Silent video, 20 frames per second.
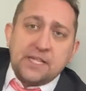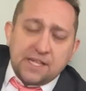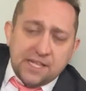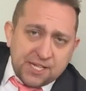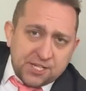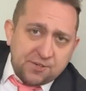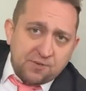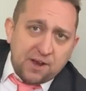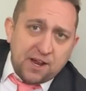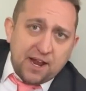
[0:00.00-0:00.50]

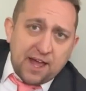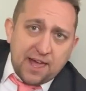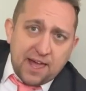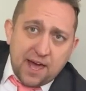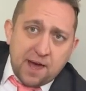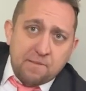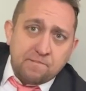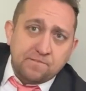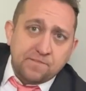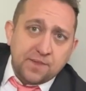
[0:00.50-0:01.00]
That's right, I
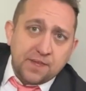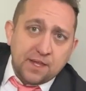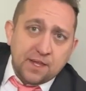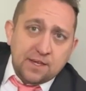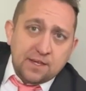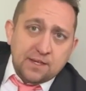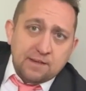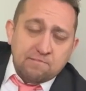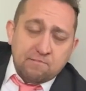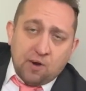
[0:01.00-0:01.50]
am
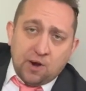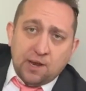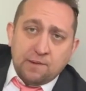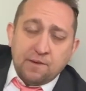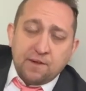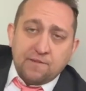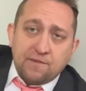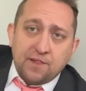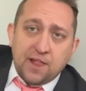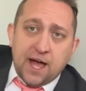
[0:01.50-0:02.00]
Marty
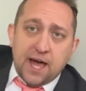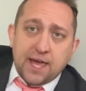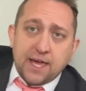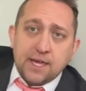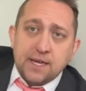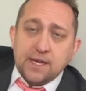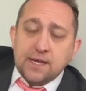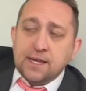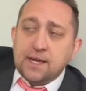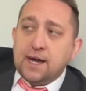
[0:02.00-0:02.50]
McFly.
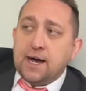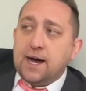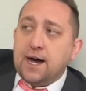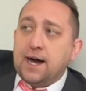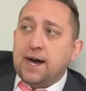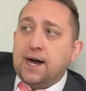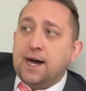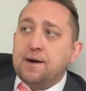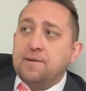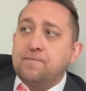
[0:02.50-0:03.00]

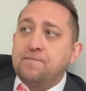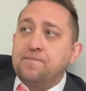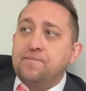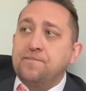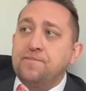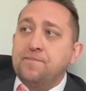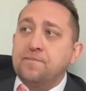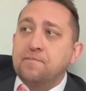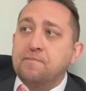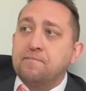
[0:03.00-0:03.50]

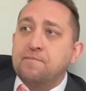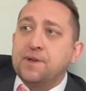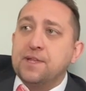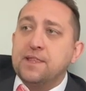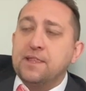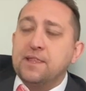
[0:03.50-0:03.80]
But